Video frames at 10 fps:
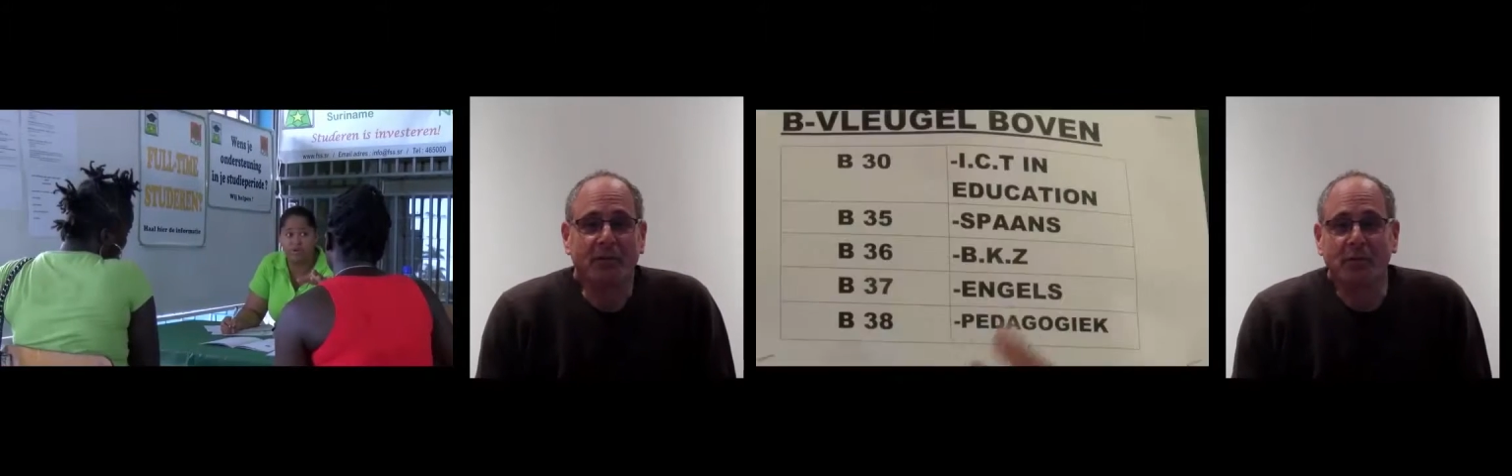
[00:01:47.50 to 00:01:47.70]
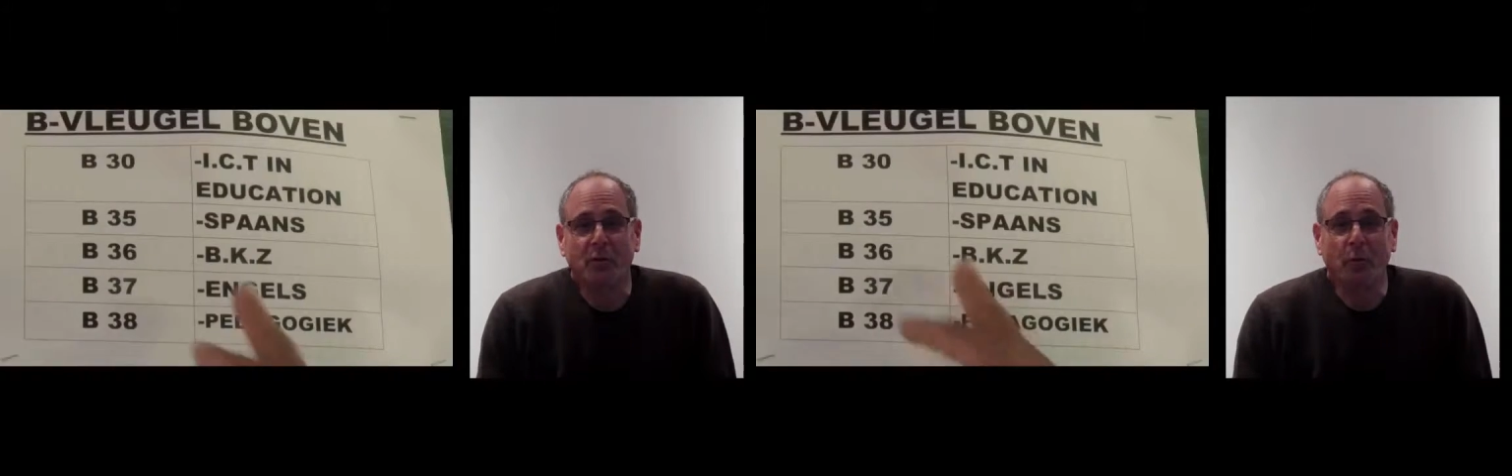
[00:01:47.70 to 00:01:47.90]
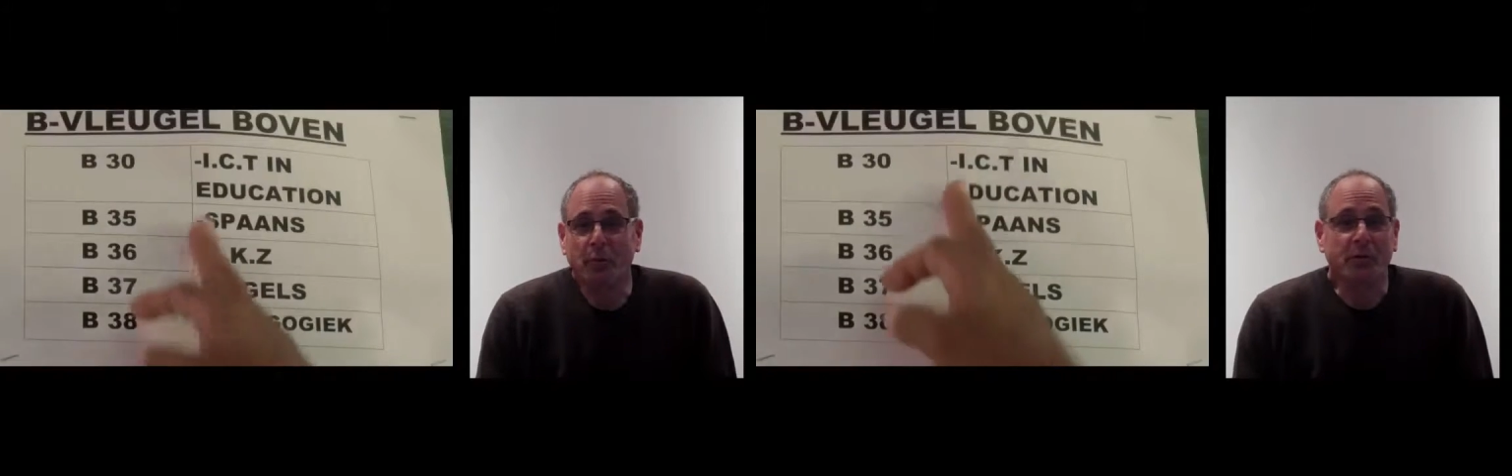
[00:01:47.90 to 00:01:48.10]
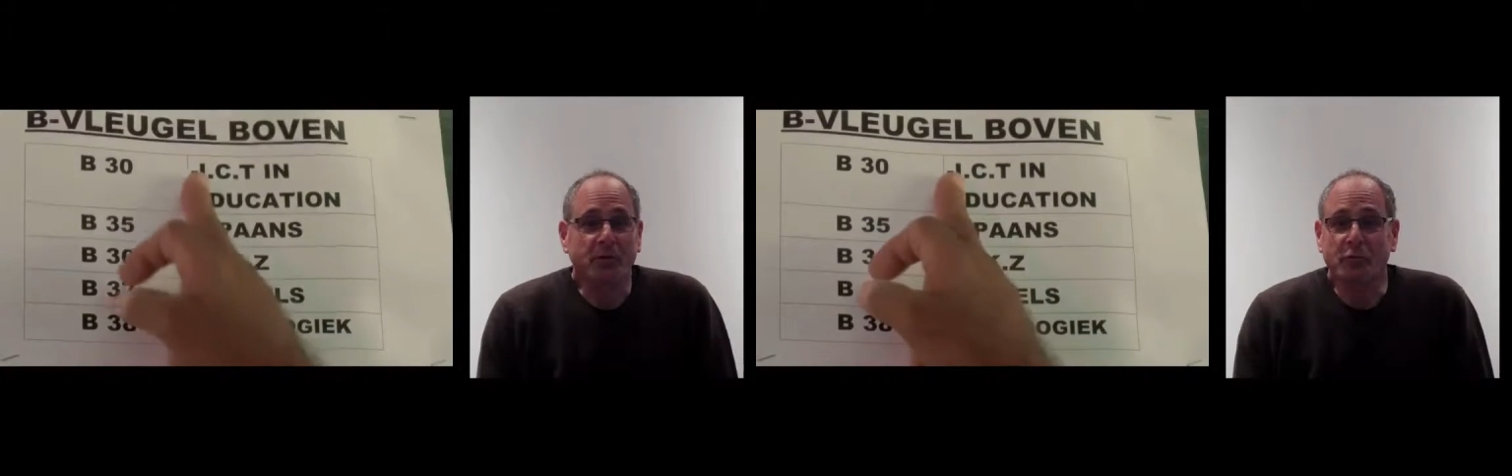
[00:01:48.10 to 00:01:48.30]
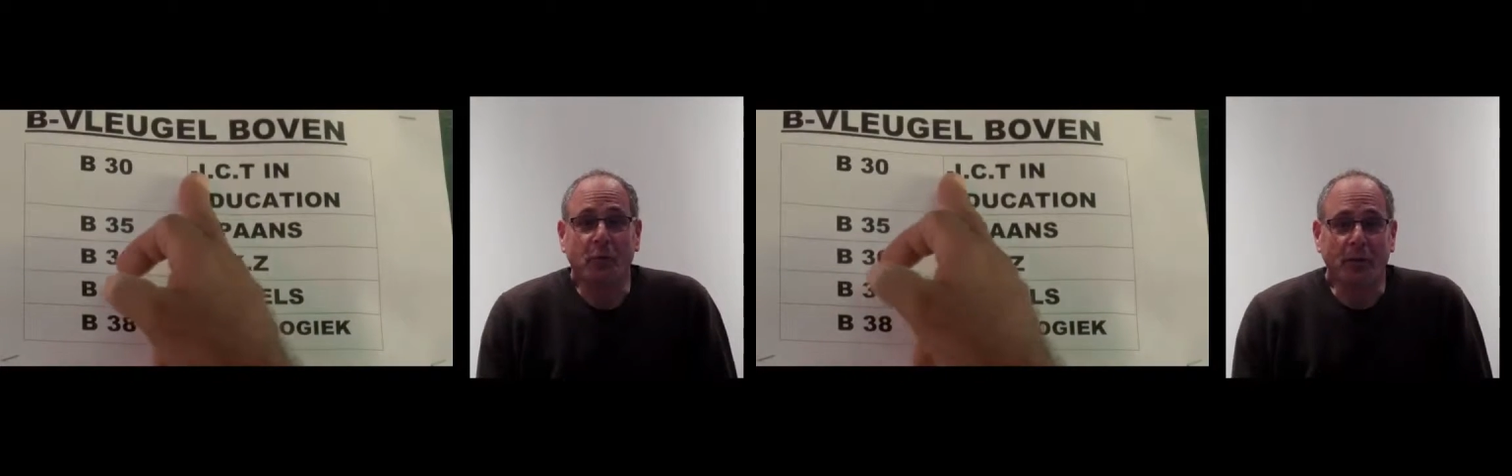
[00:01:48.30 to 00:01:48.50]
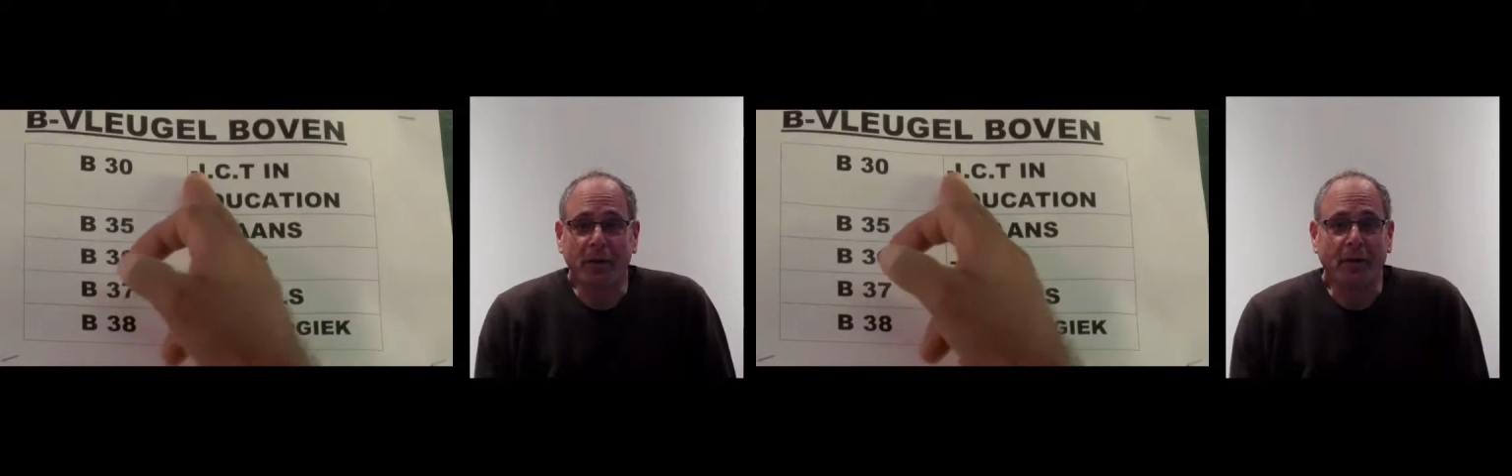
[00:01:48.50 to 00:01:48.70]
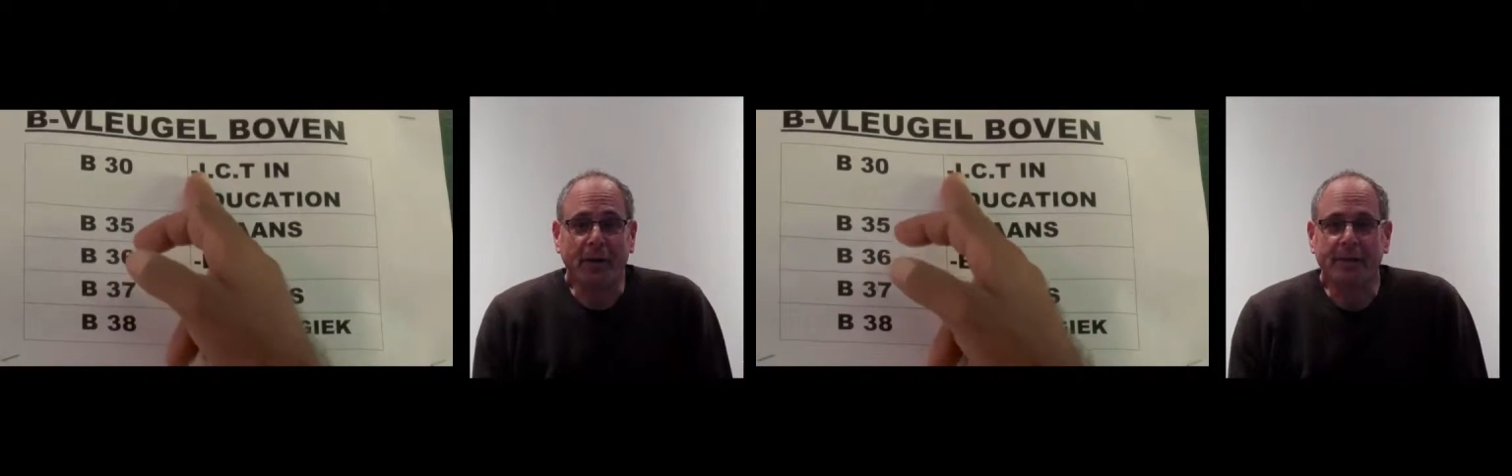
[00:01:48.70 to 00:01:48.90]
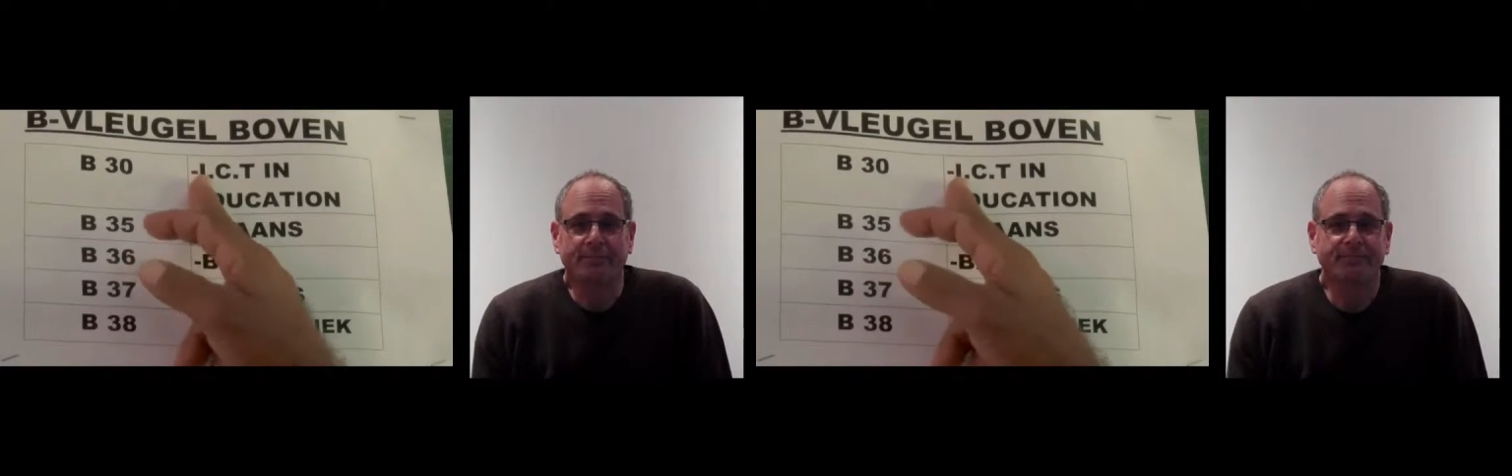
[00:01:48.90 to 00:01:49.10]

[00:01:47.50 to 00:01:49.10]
last year was extraordinary.